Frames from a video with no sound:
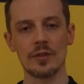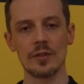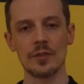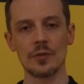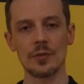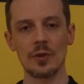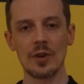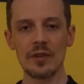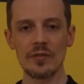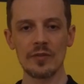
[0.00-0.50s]
a
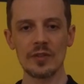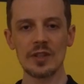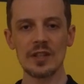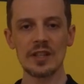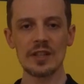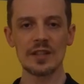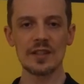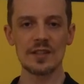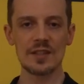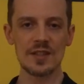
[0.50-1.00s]
sort of
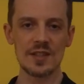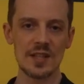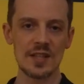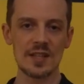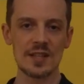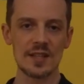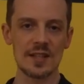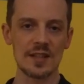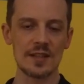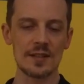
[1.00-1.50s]

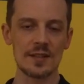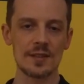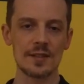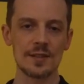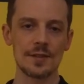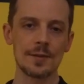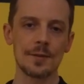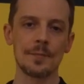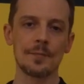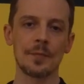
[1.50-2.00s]
inconsistent
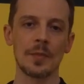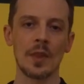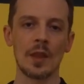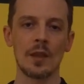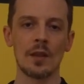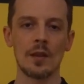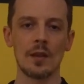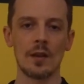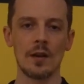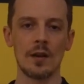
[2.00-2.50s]

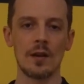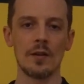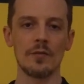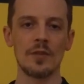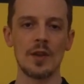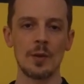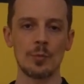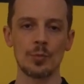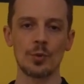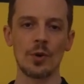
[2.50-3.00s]

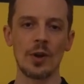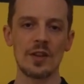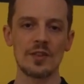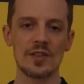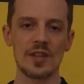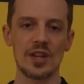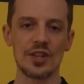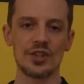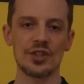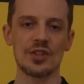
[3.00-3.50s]

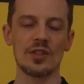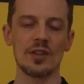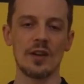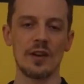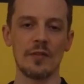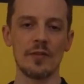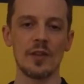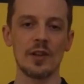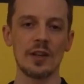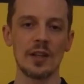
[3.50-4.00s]
vaporization
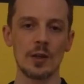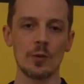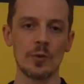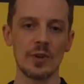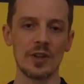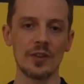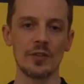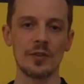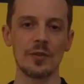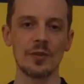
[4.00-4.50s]
of the
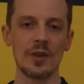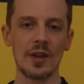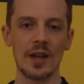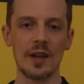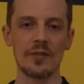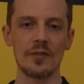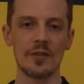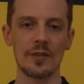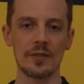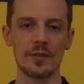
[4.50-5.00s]
liquid. So you
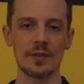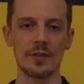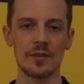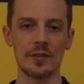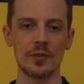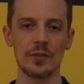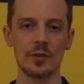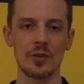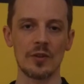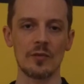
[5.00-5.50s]
have
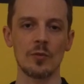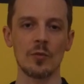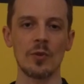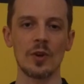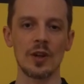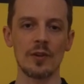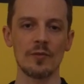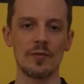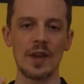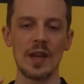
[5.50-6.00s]
sort of
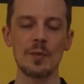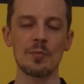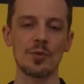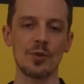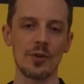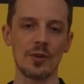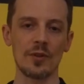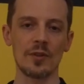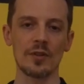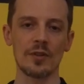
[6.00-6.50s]
oil
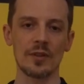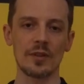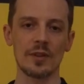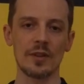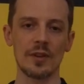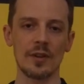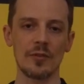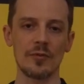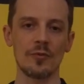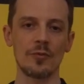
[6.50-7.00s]
vapor
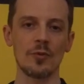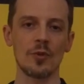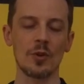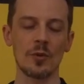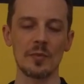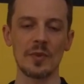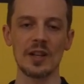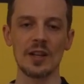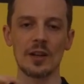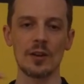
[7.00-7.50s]

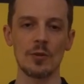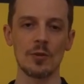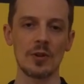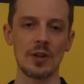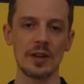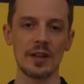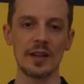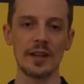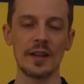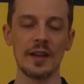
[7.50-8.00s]
forming
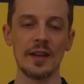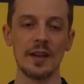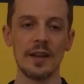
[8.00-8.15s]
locally,